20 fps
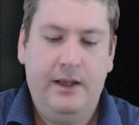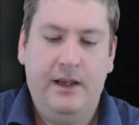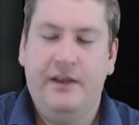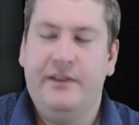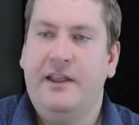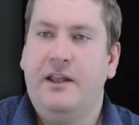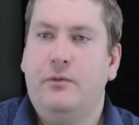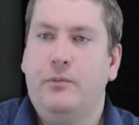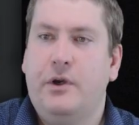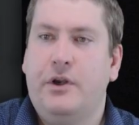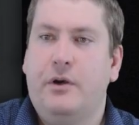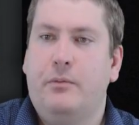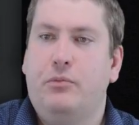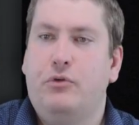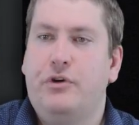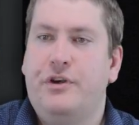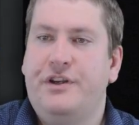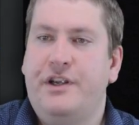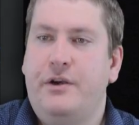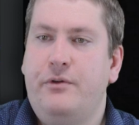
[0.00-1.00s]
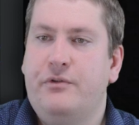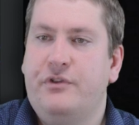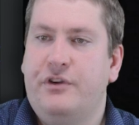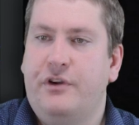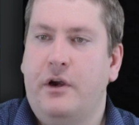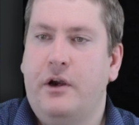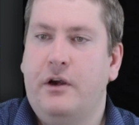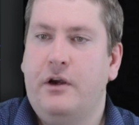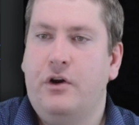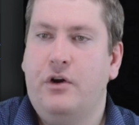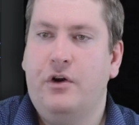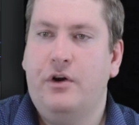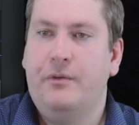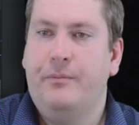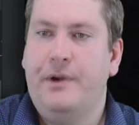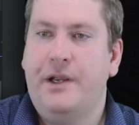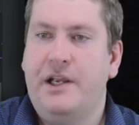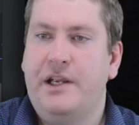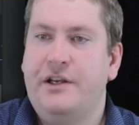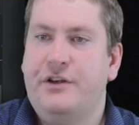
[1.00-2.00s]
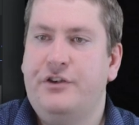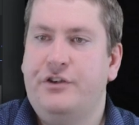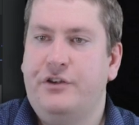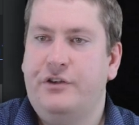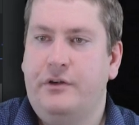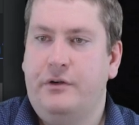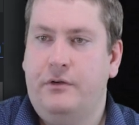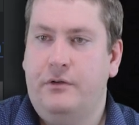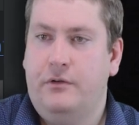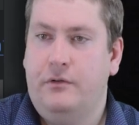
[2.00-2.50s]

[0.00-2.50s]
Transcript: And then we're going to print out our current page.